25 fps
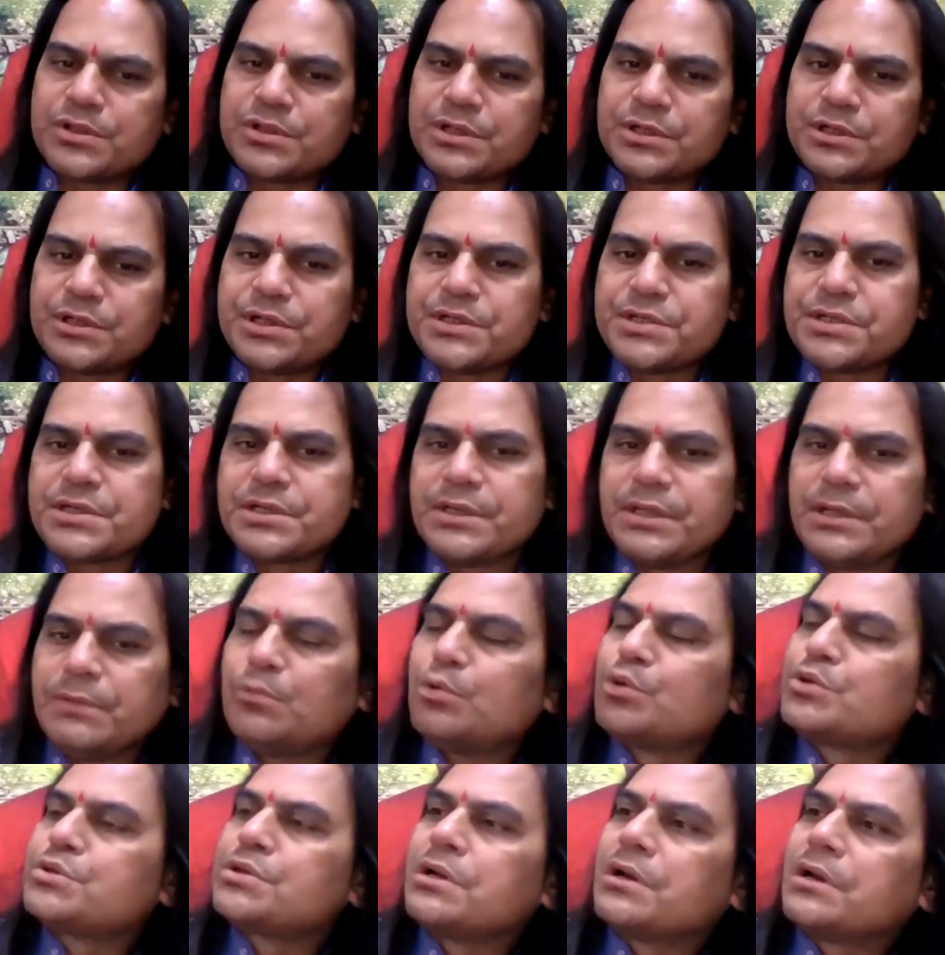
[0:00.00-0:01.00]
concentration,
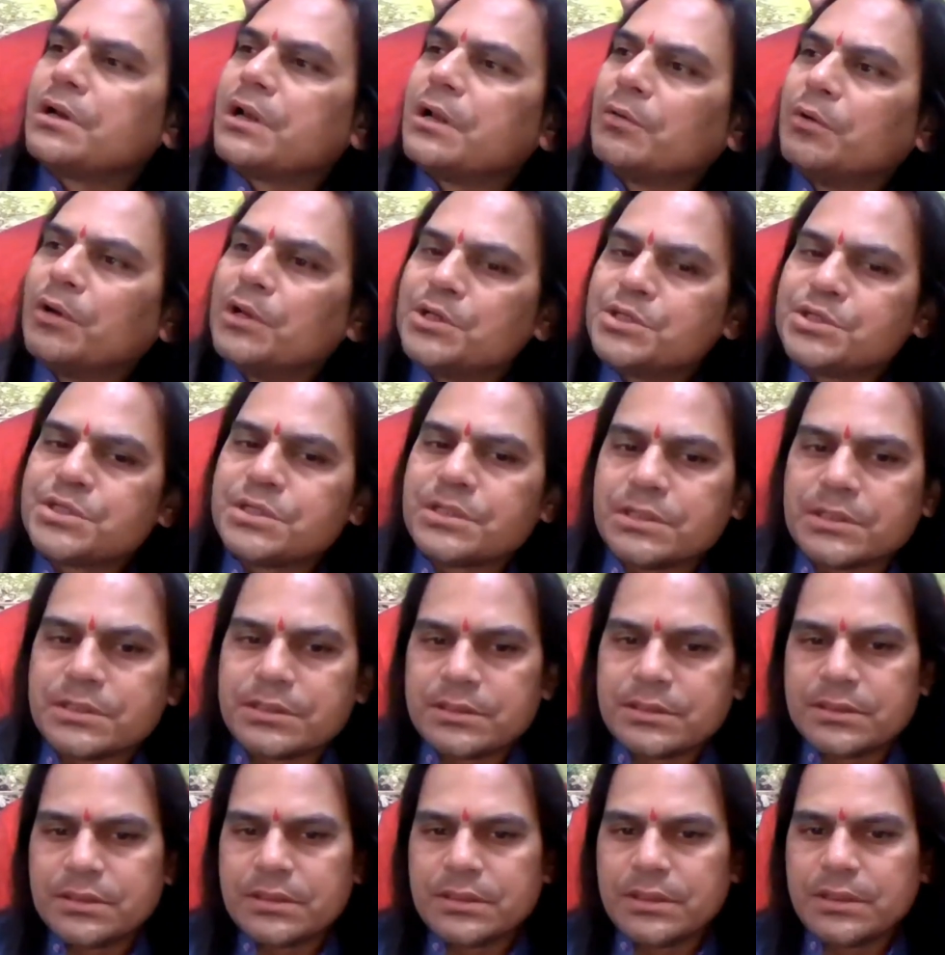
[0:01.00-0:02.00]
emotional
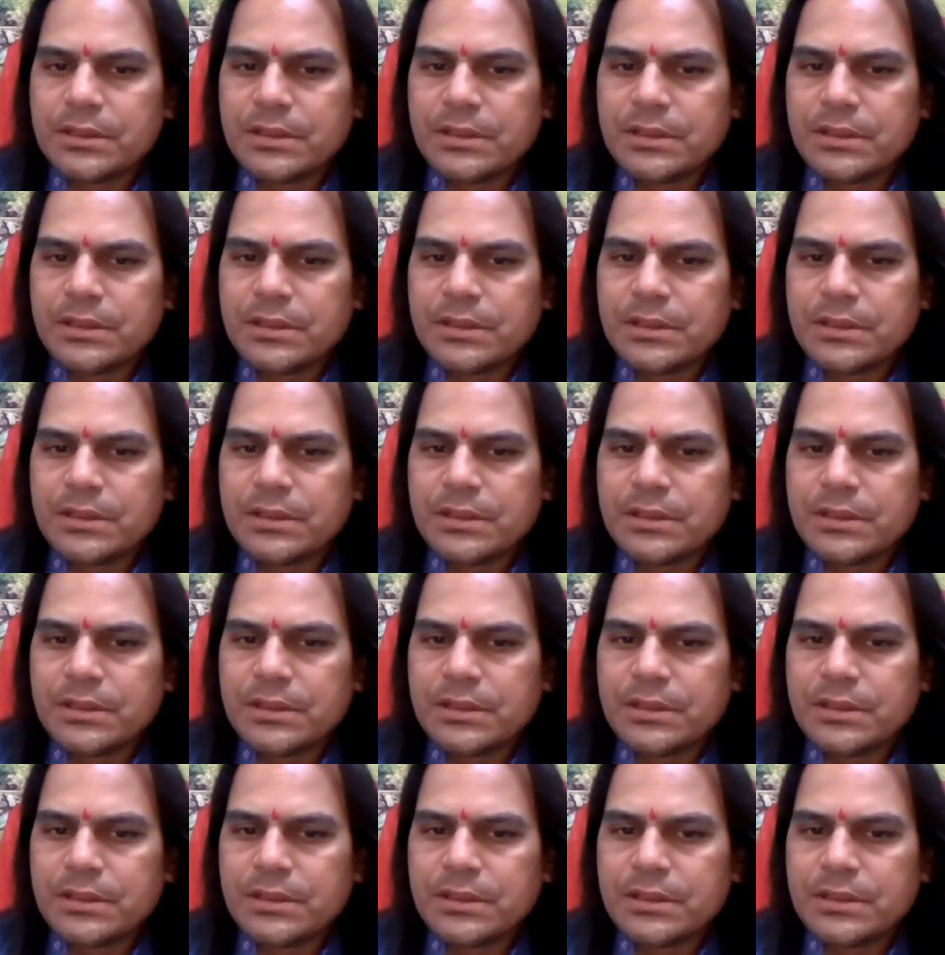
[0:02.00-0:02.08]
regulation,